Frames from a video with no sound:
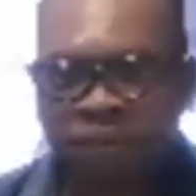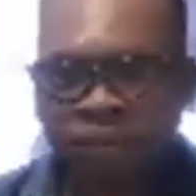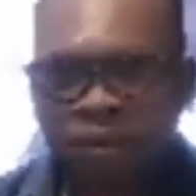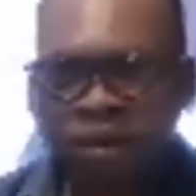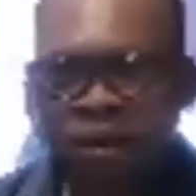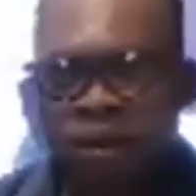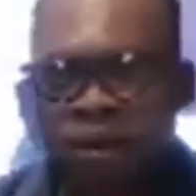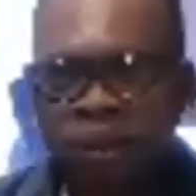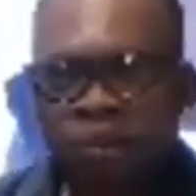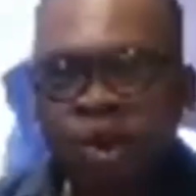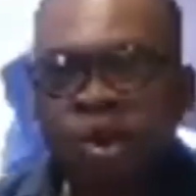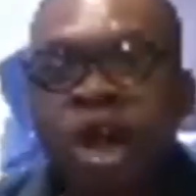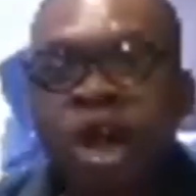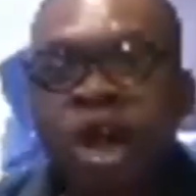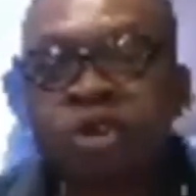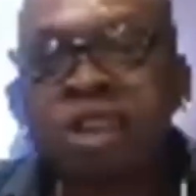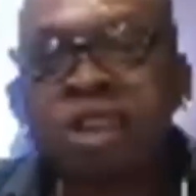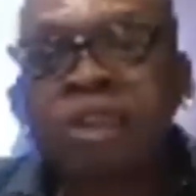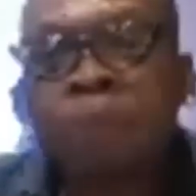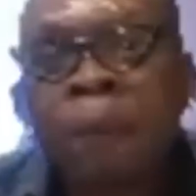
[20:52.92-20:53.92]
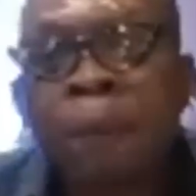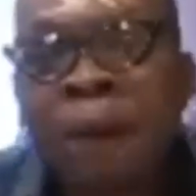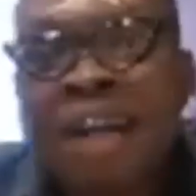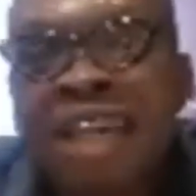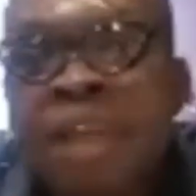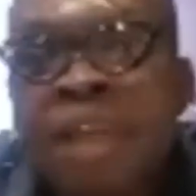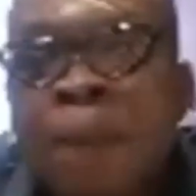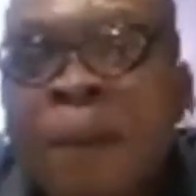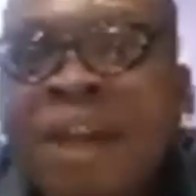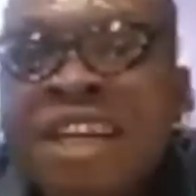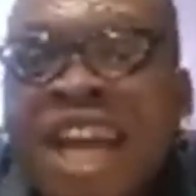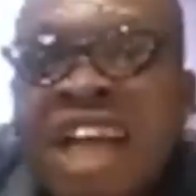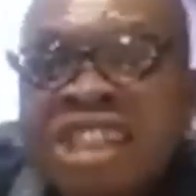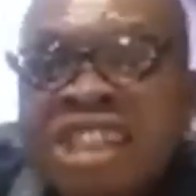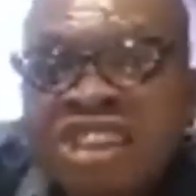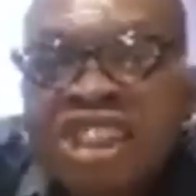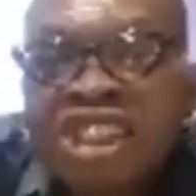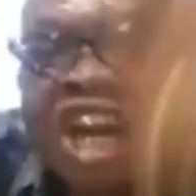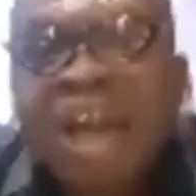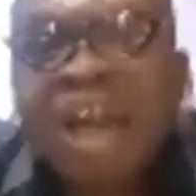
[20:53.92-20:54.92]
Because I see Papa Nature for the
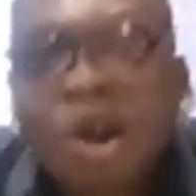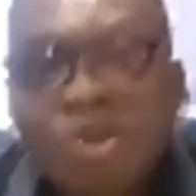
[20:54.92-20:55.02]
end,